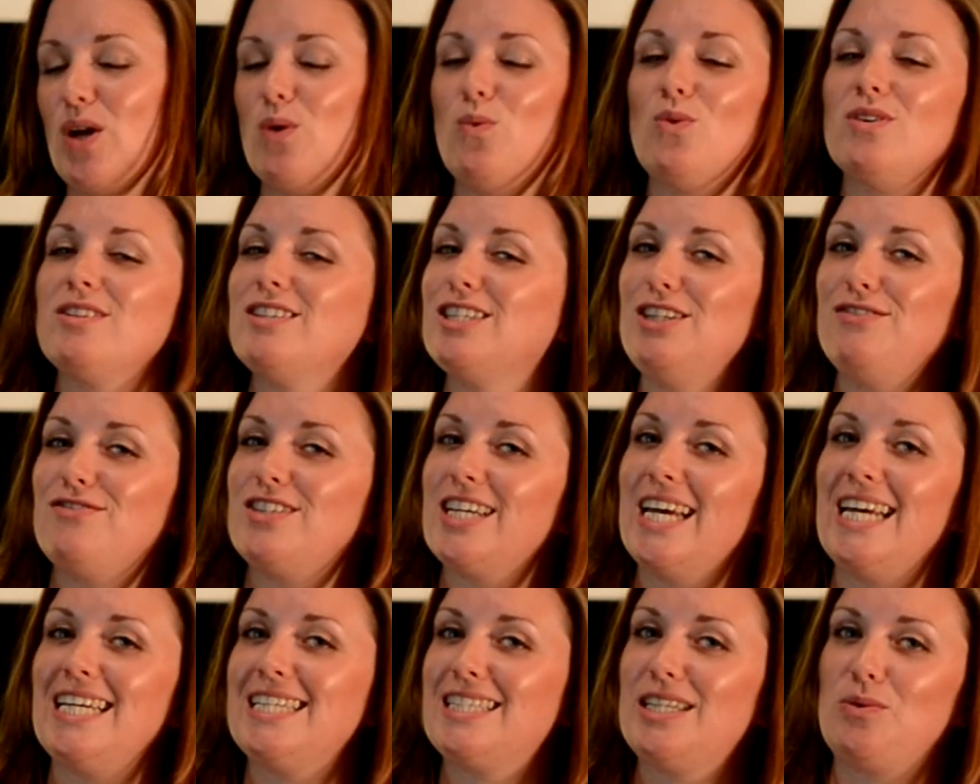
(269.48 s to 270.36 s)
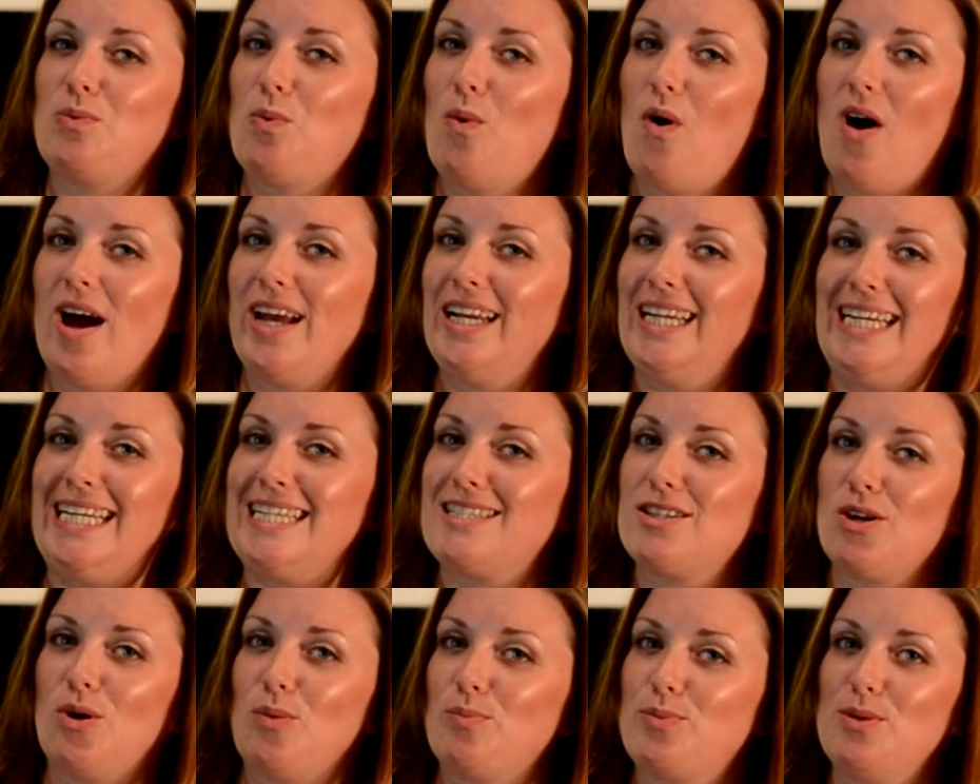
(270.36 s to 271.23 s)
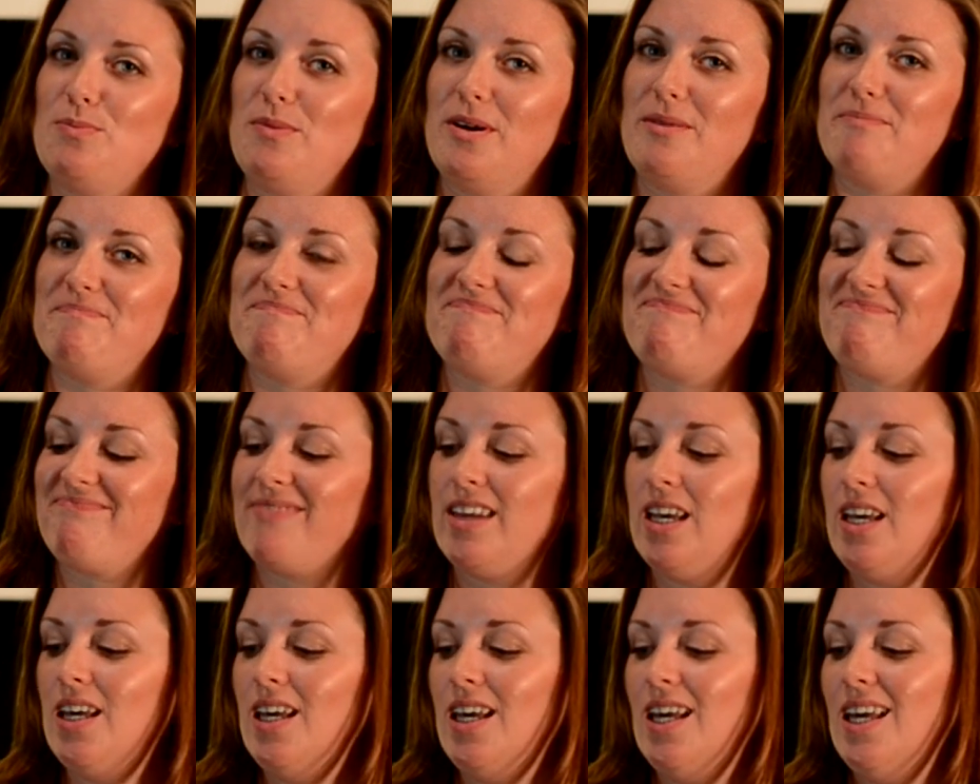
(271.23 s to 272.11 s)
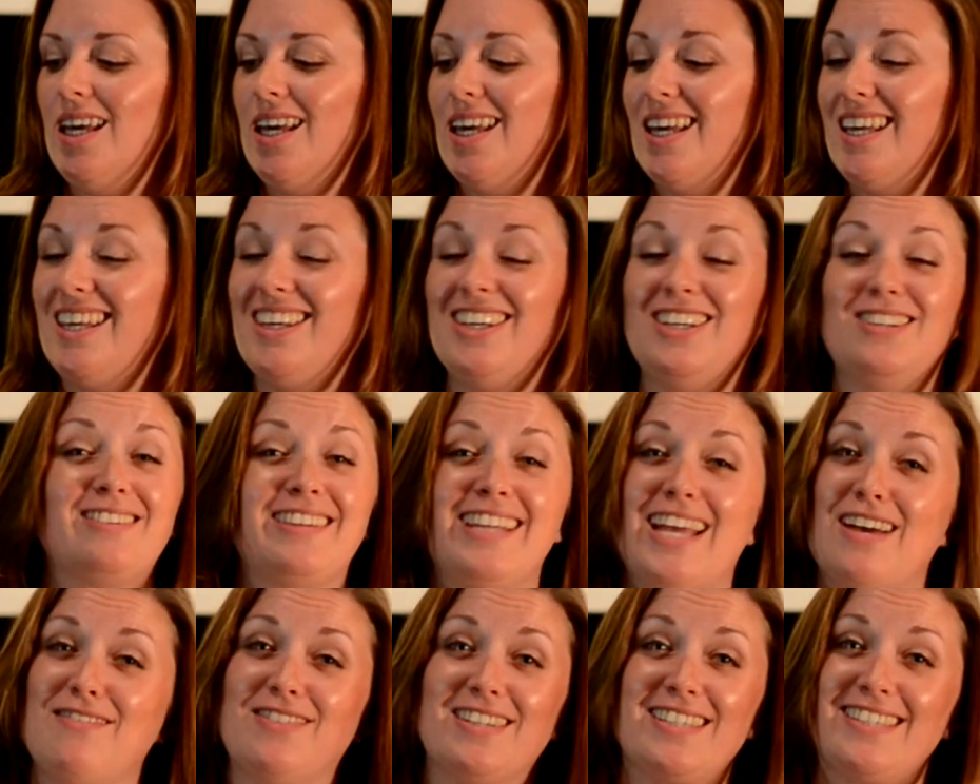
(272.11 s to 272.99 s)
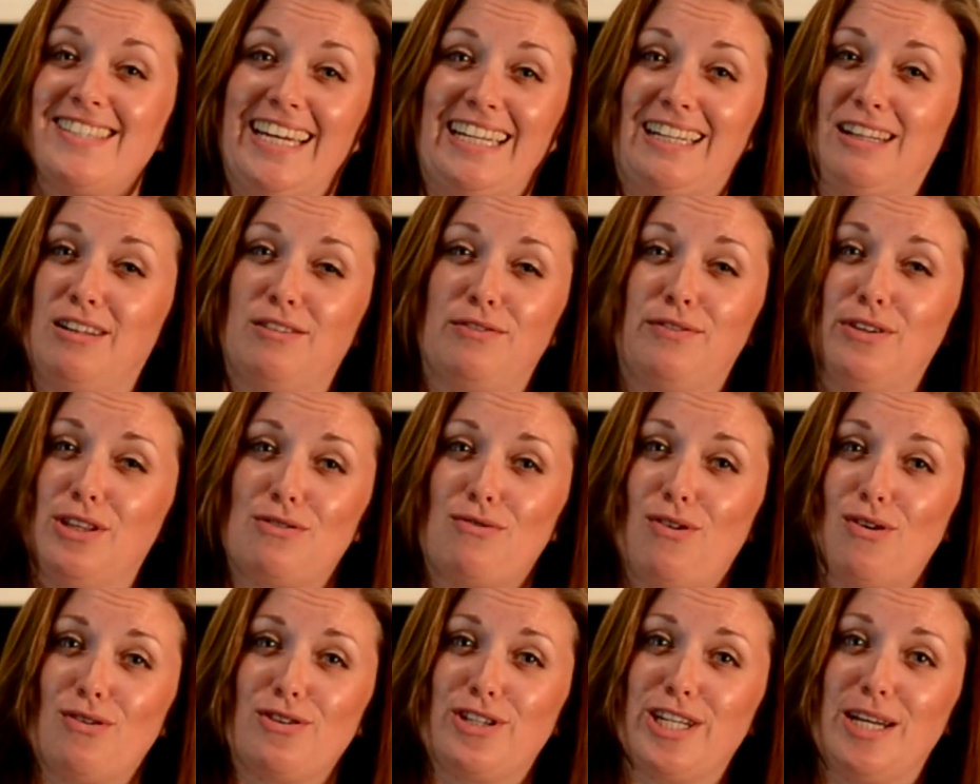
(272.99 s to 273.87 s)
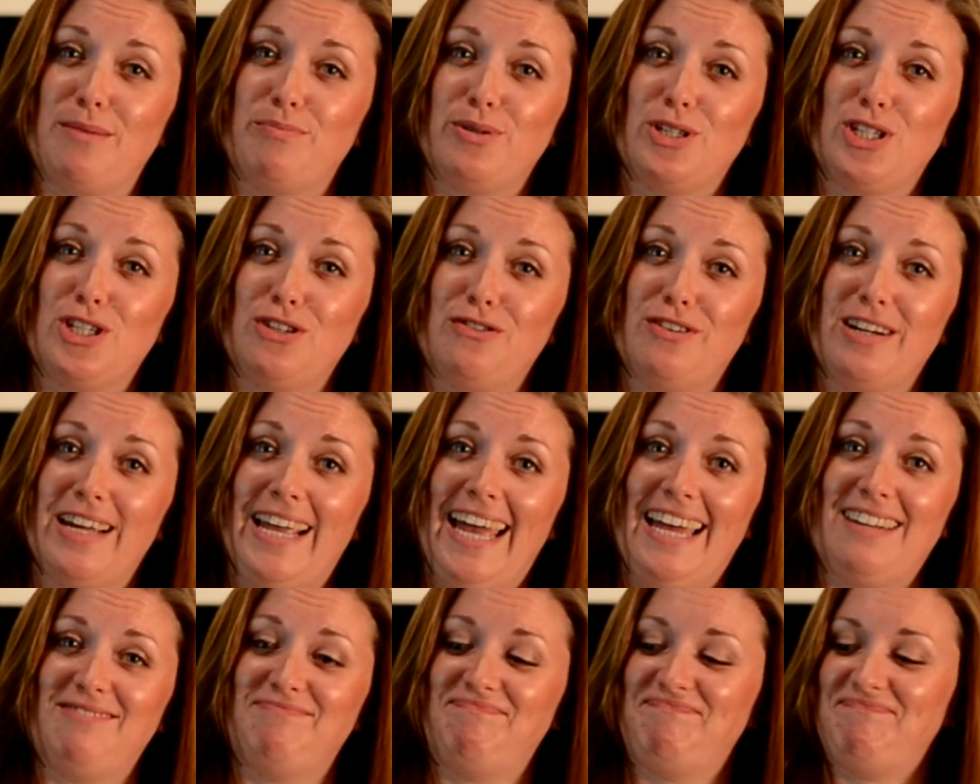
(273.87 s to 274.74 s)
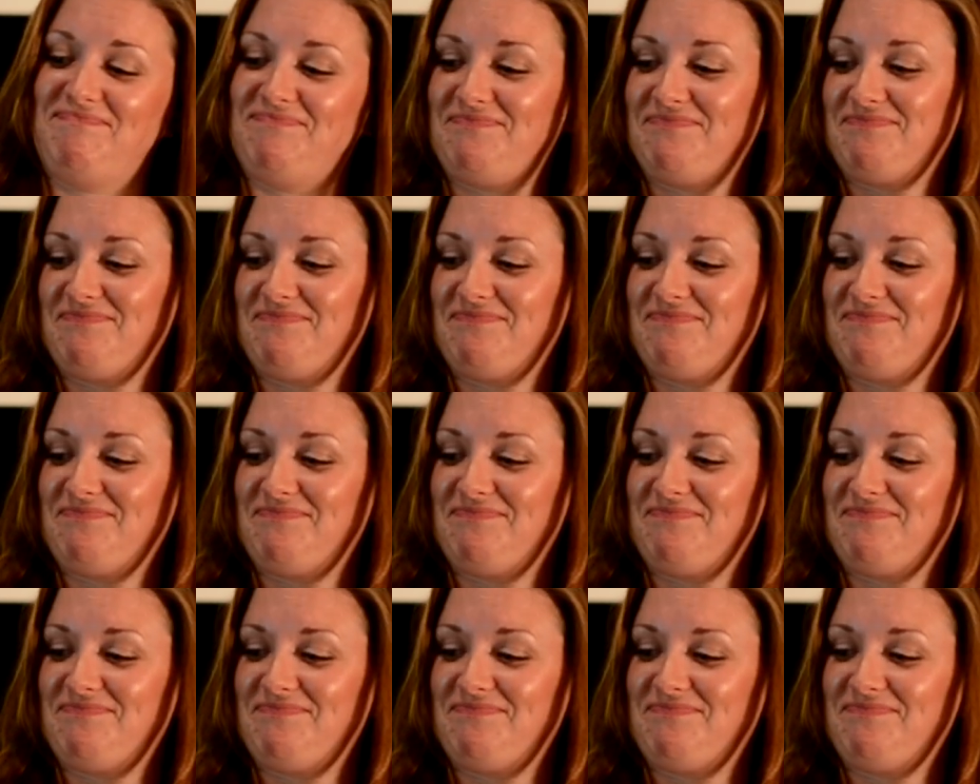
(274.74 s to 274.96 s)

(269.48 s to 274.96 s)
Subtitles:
Once you've tasted wine at its optimum, you'll never settle for the wrong temperature again.